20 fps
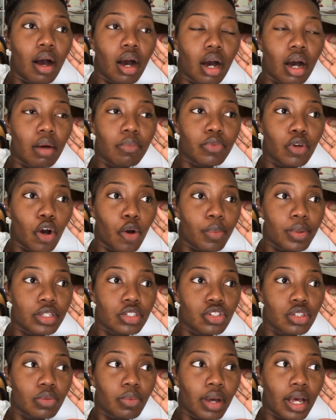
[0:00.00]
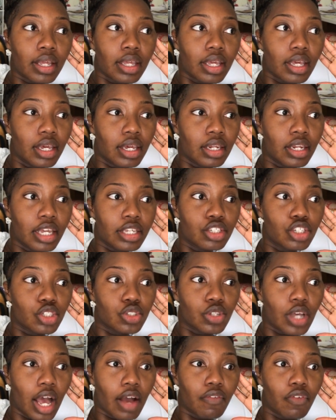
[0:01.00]
the OBGYN and
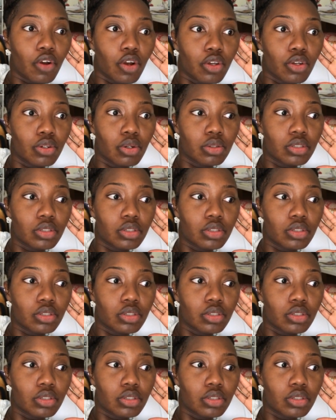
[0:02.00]
just have her,